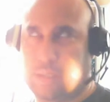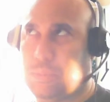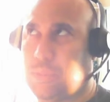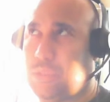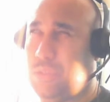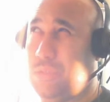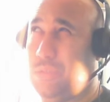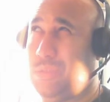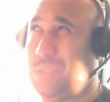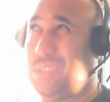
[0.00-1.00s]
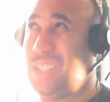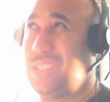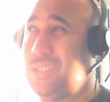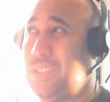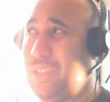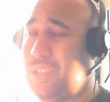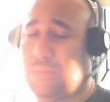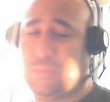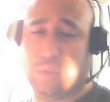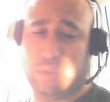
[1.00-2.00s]
episode 6, I think,
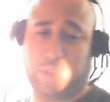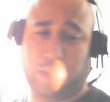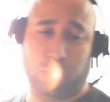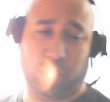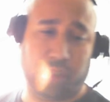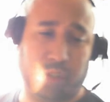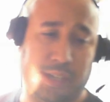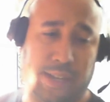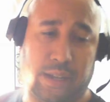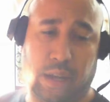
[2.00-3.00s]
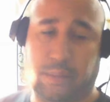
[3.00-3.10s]
for the 100-day comic